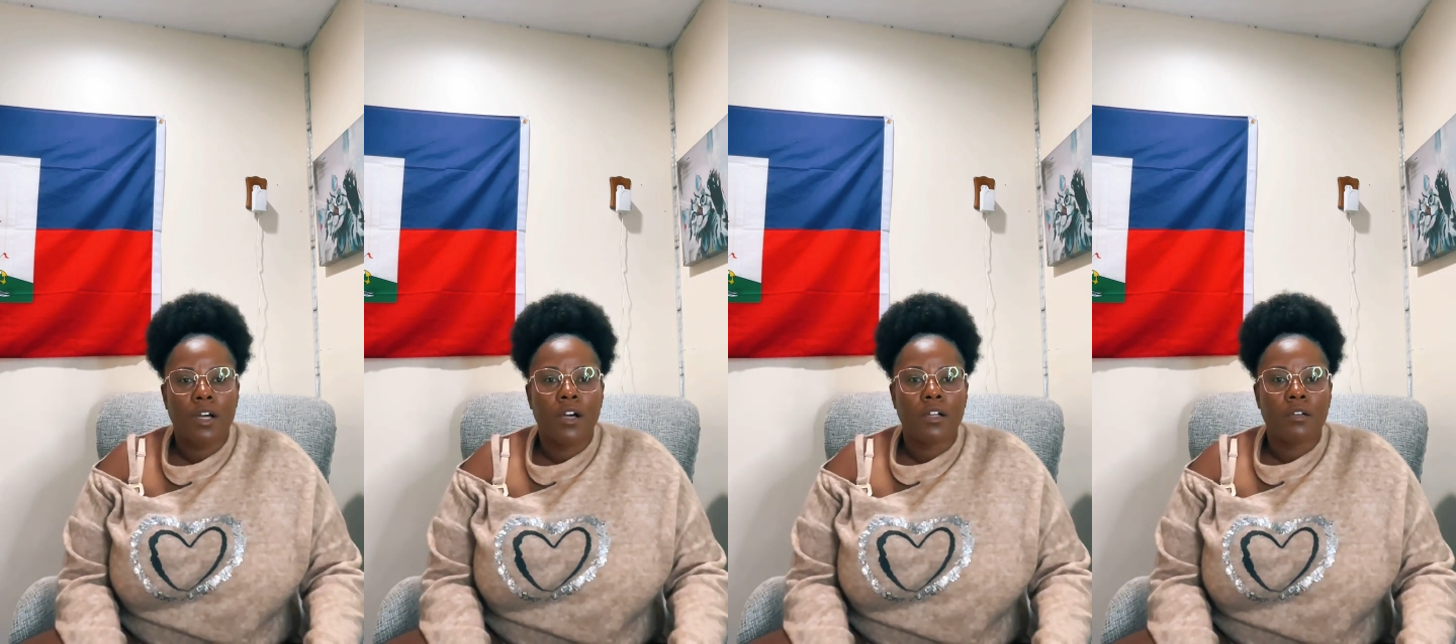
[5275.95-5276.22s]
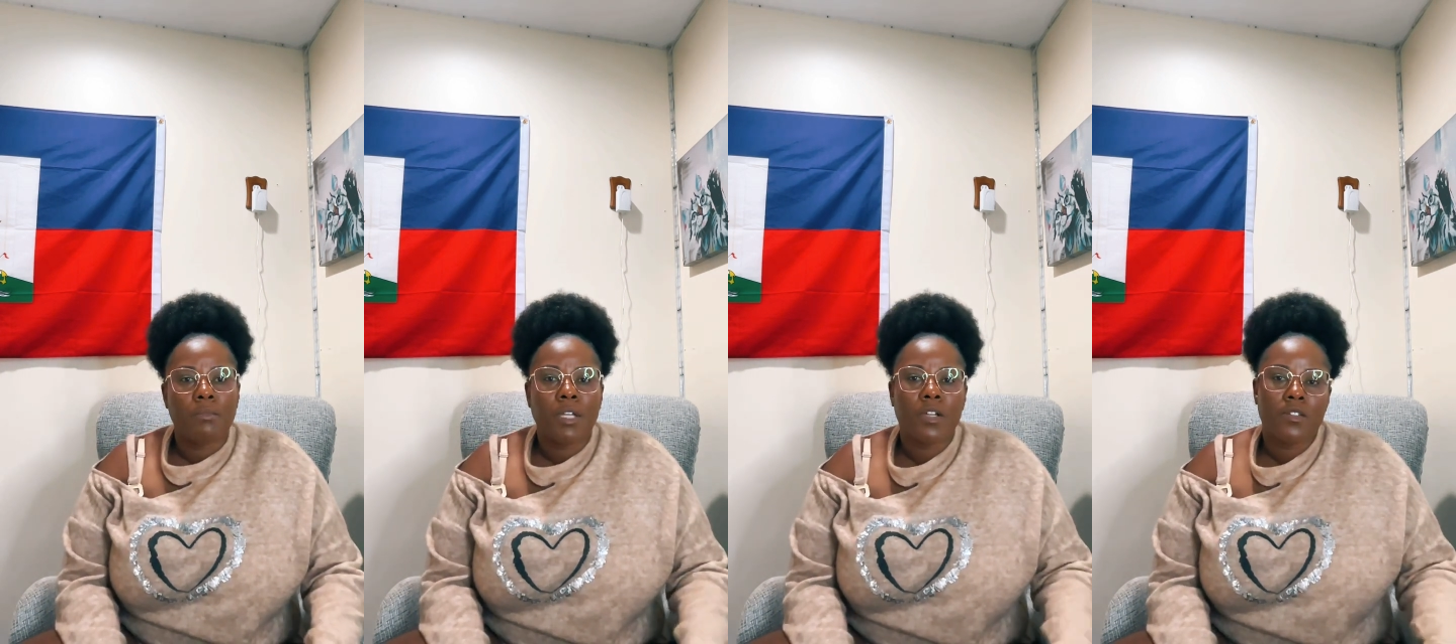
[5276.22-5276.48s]

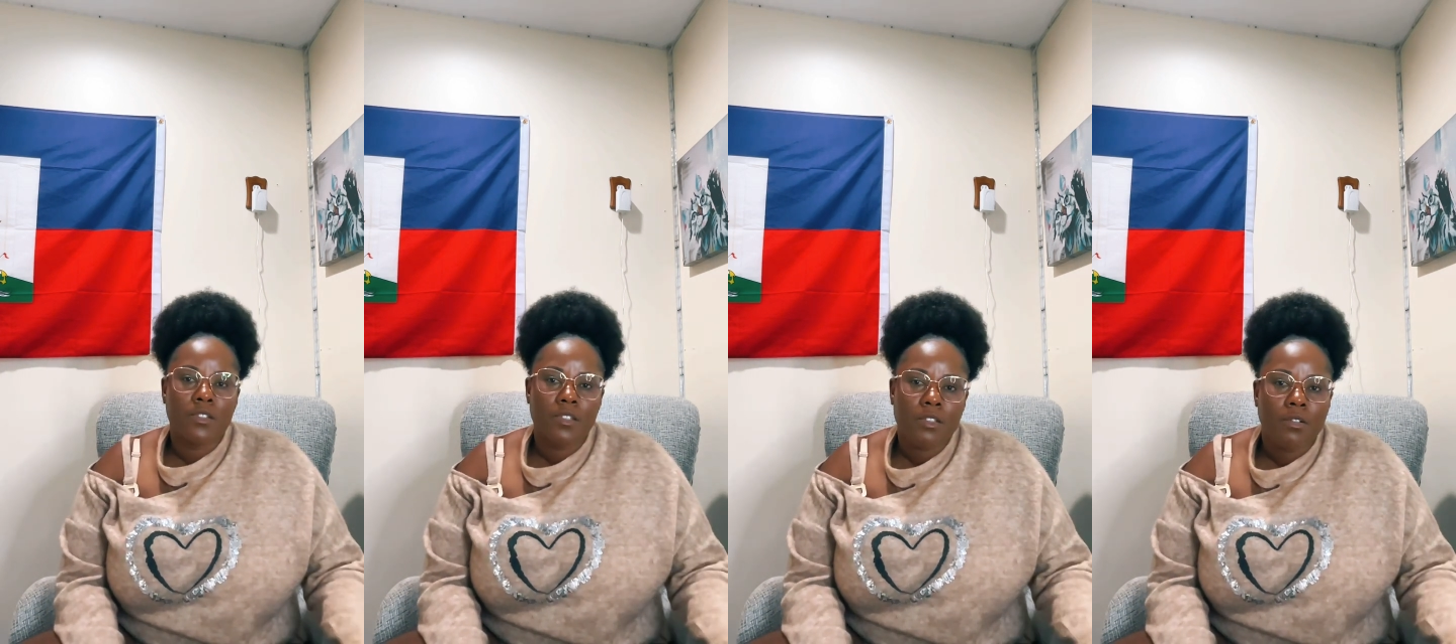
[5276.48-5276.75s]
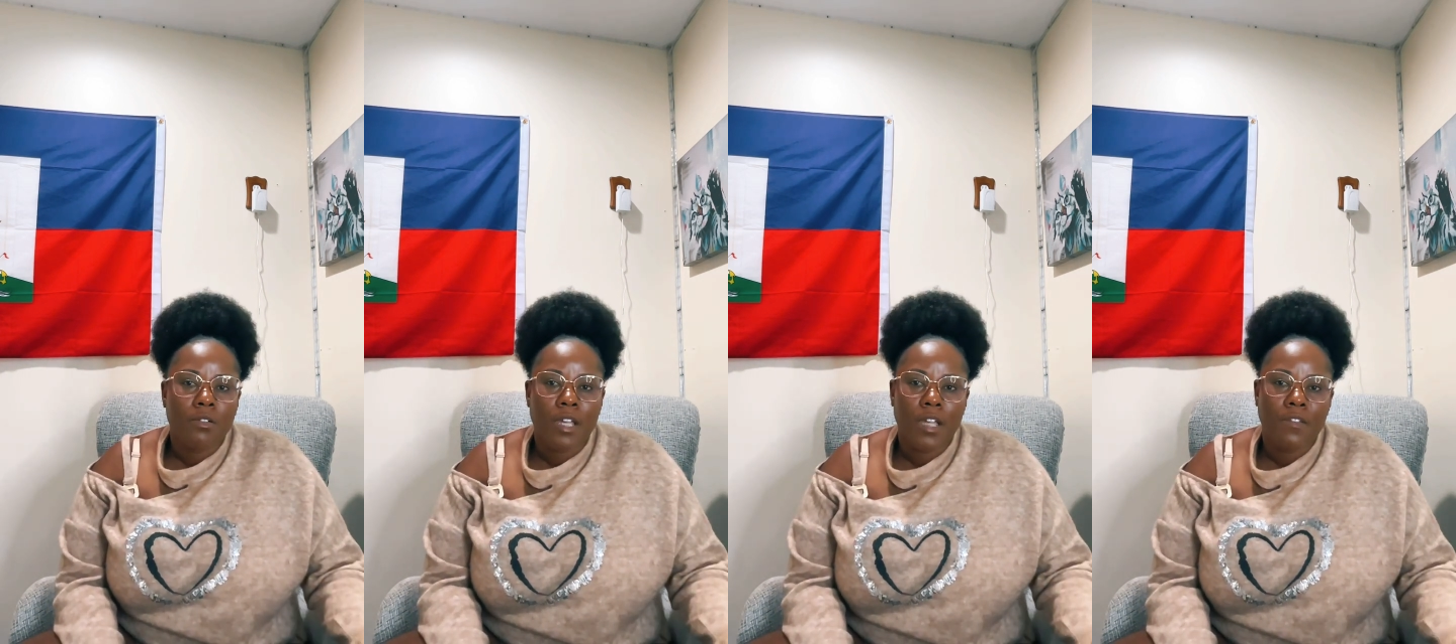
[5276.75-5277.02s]
rug because
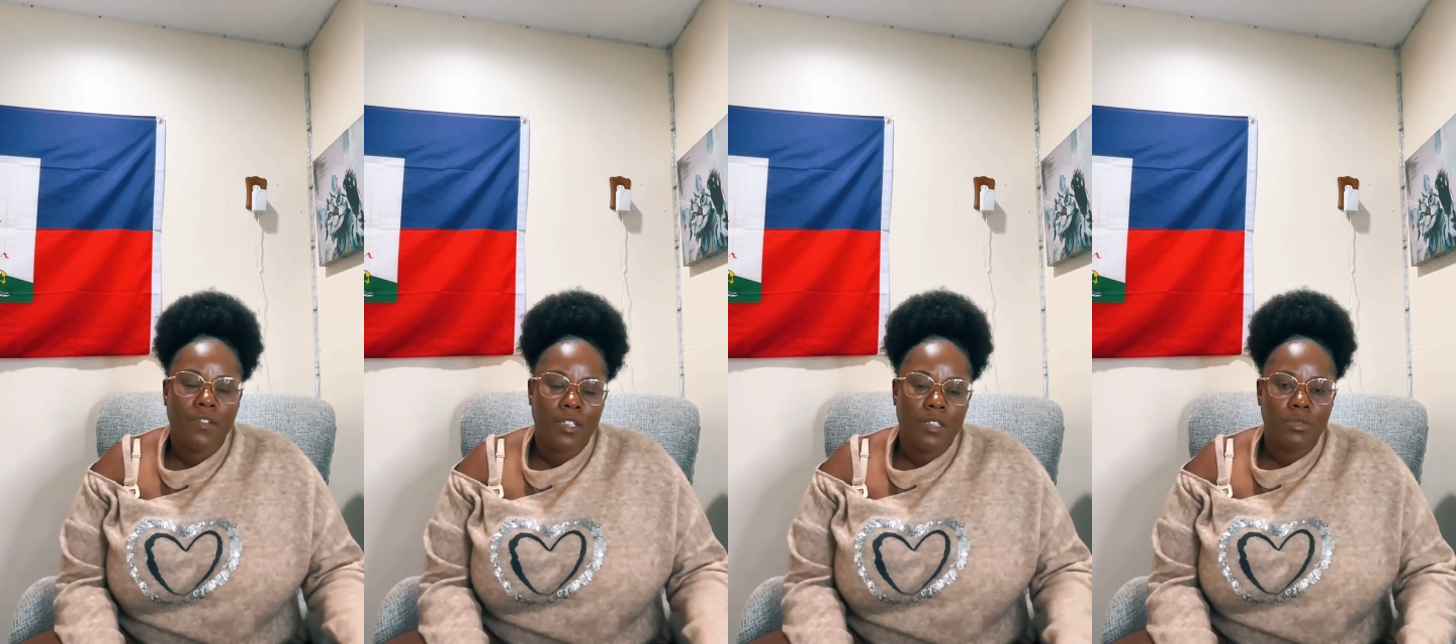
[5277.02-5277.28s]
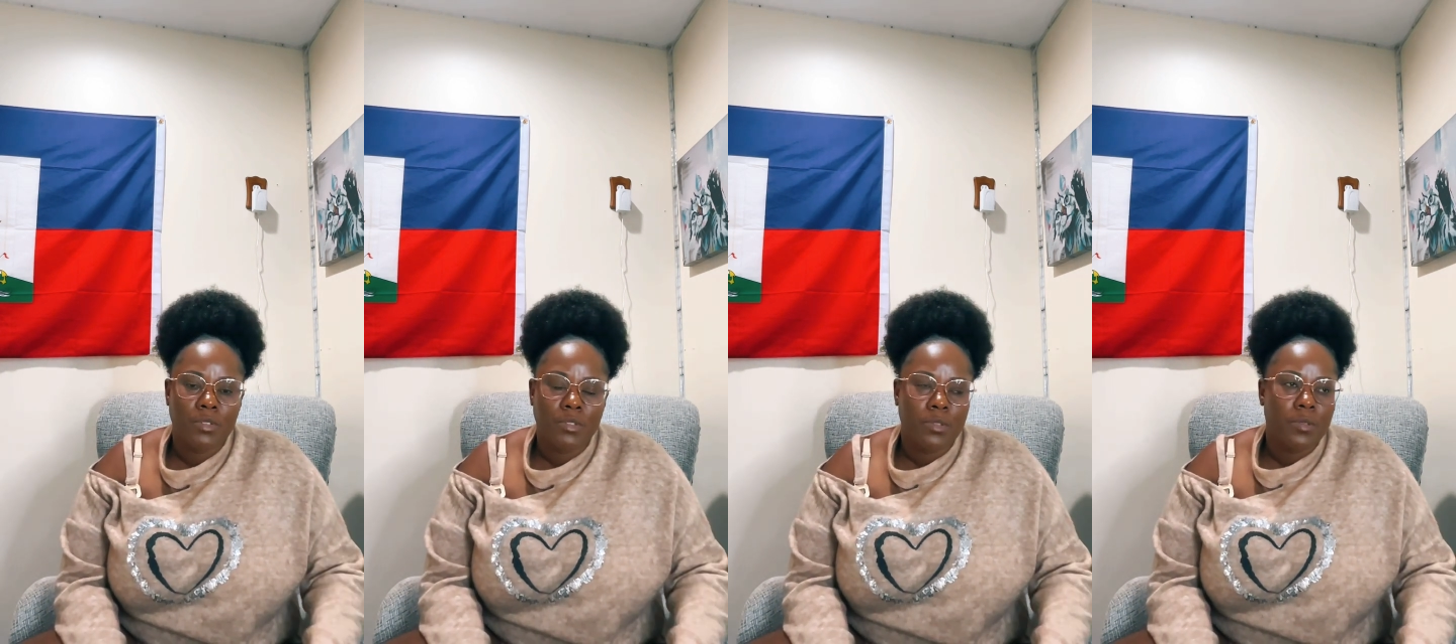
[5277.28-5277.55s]
it's okay for
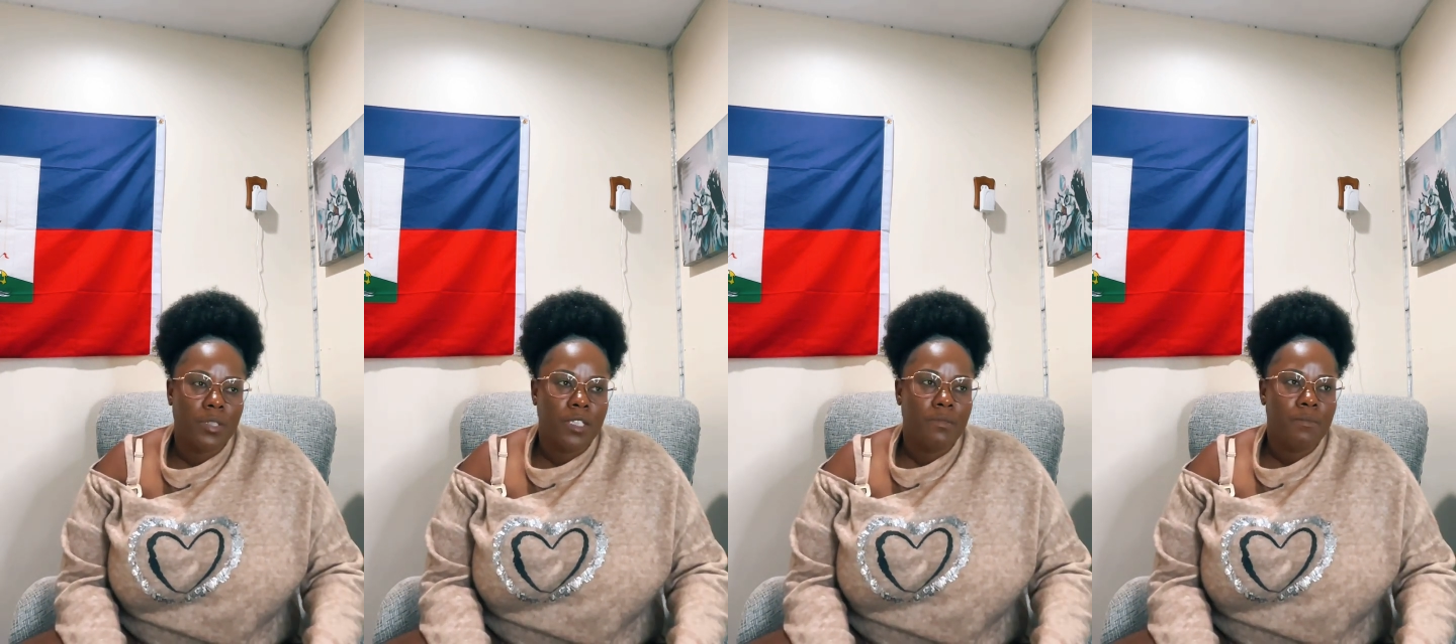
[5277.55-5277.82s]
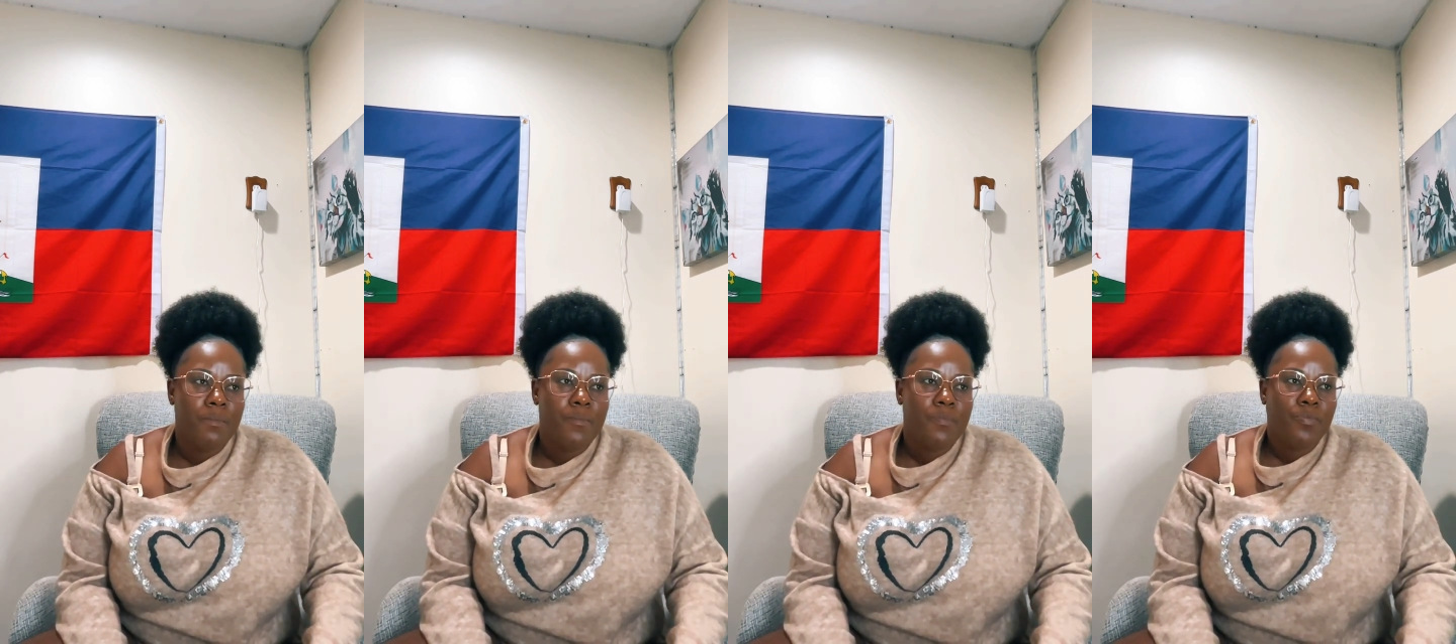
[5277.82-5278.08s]
them to do
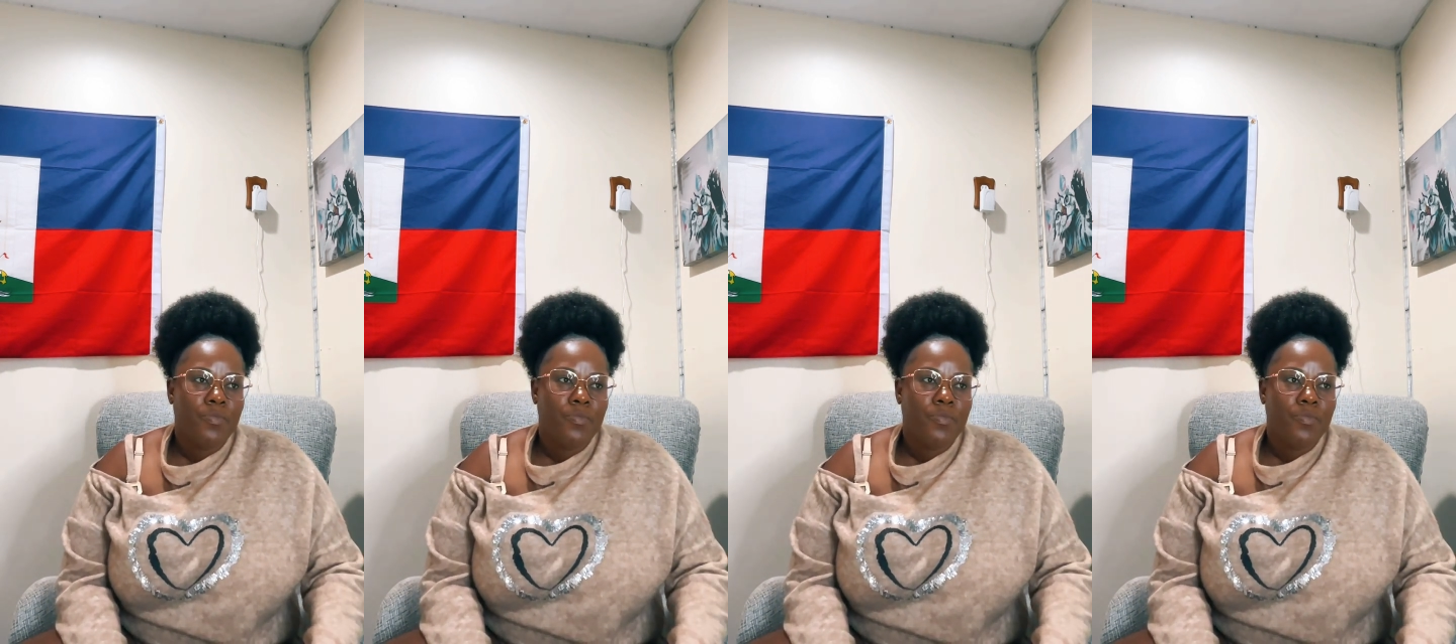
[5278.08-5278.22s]
it.